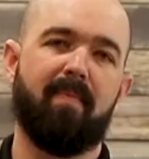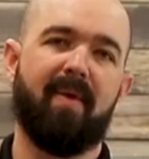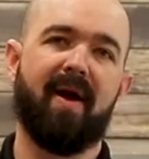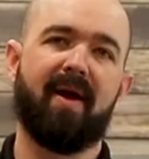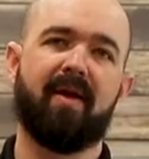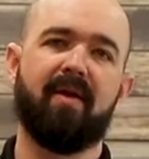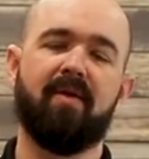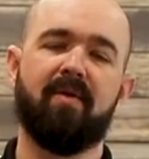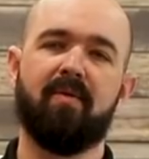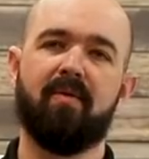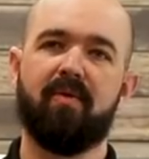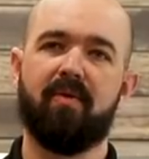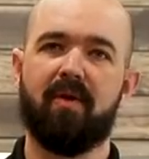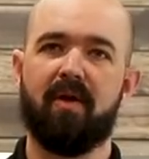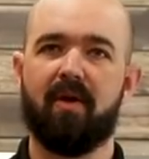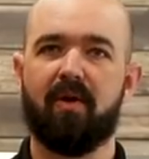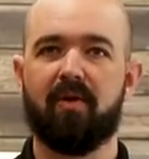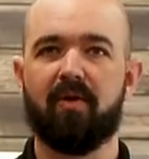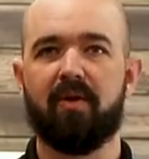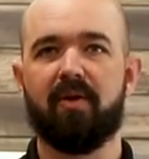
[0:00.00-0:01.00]
Back in
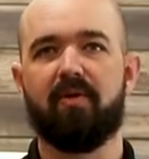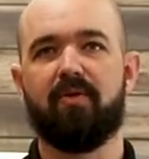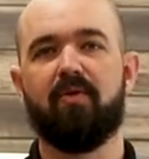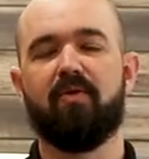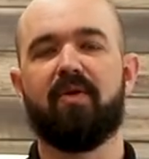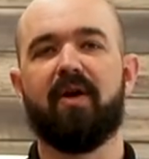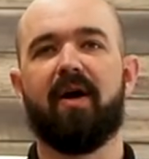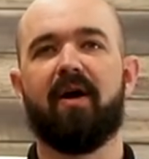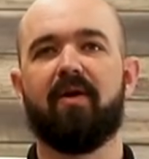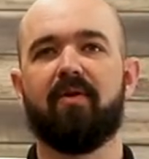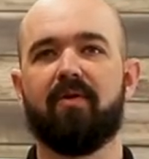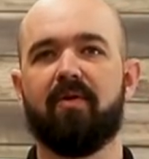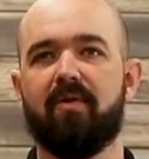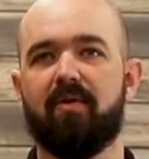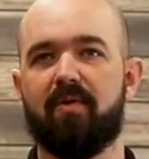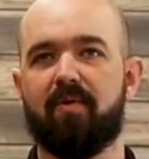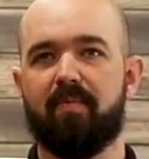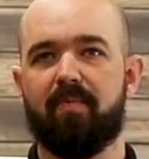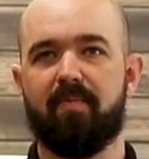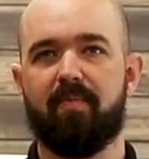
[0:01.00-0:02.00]
the early
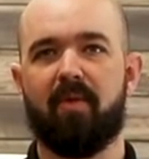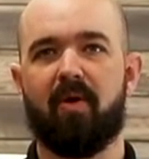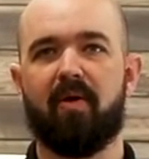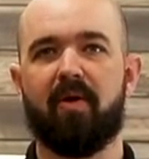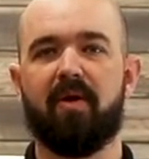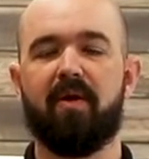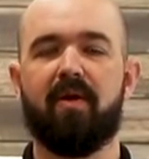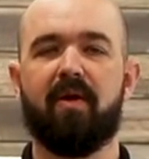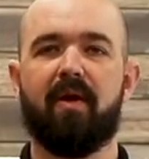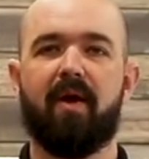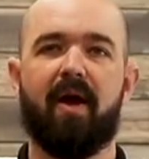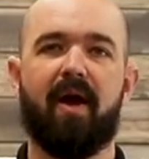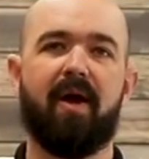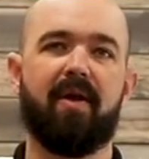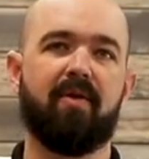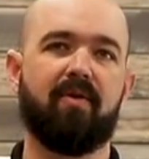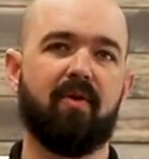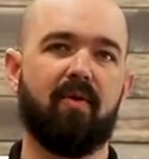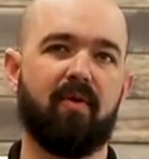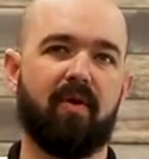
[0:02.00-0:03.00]
2000s, Marty
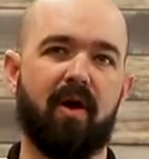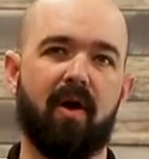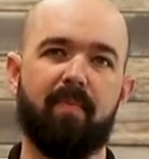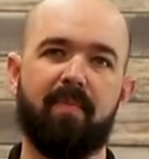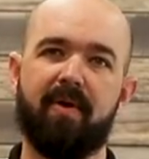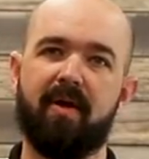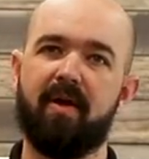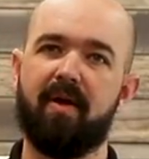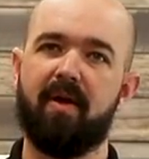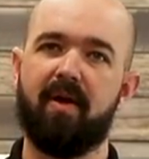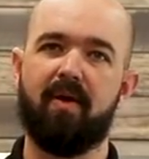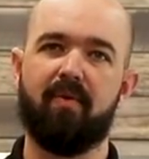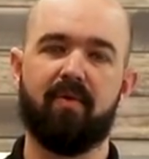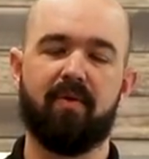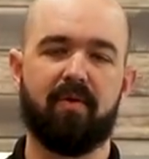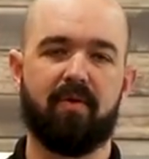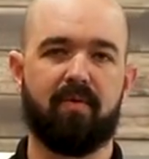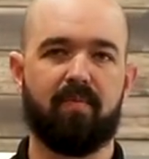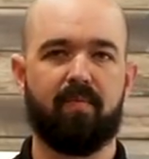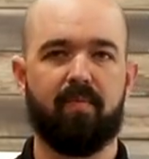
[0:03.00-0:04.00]
had his own company. He
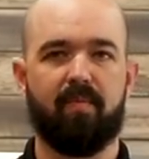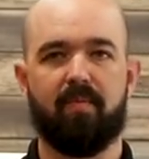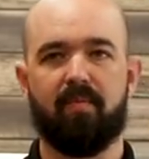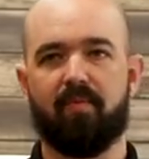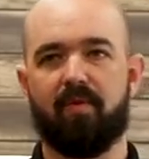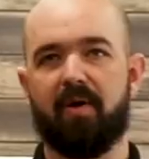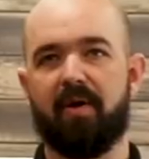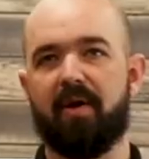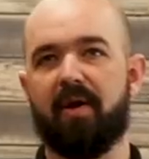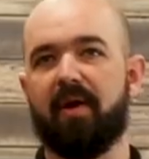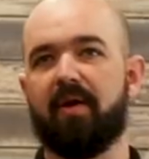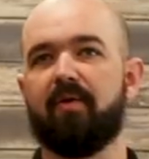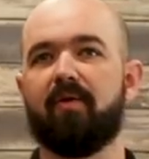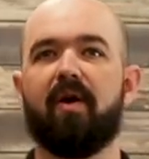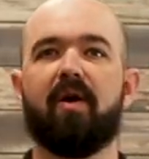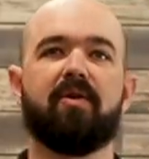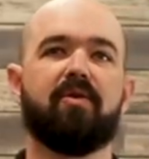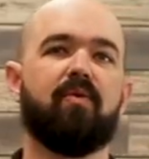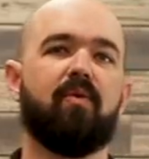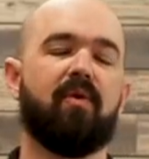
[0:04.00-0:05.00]
was running a
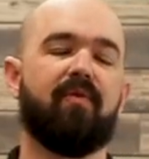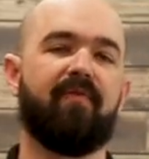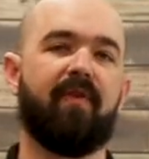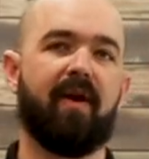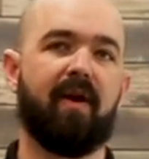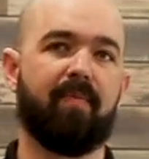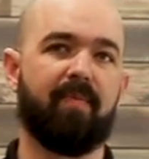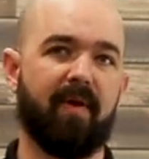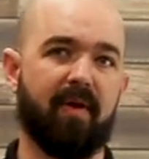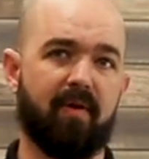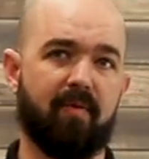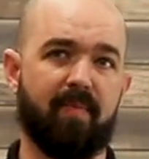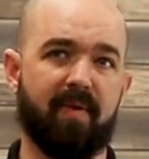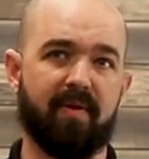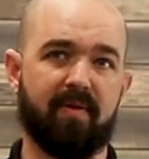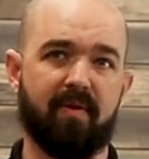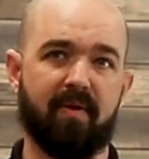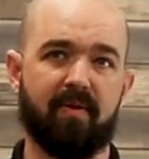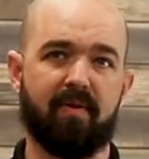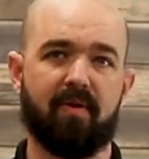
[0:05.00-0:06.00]
garage door and fireplace
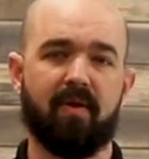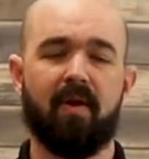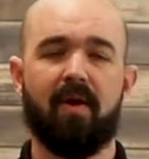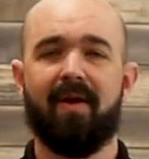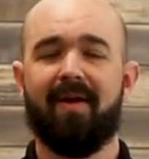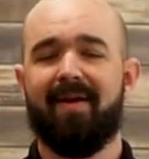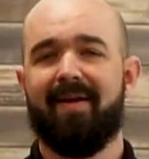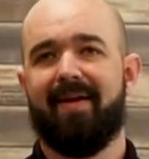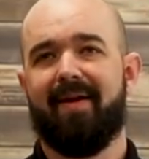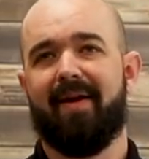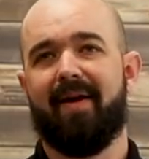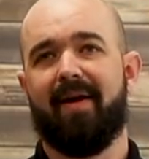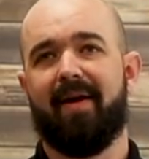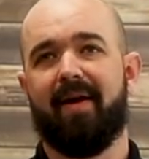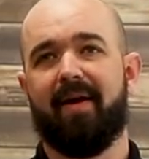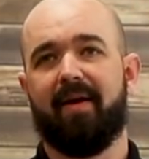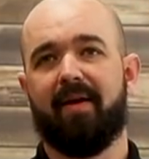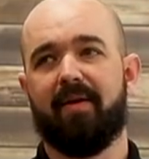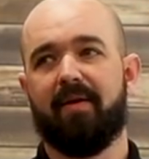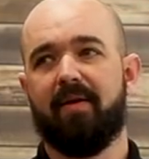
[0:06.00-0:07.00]
business,
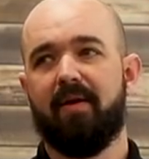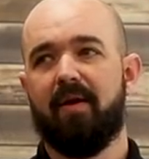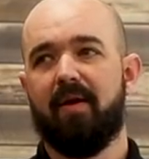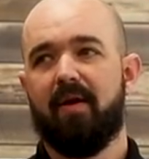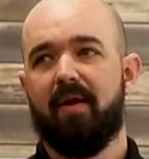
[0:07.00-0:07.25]
and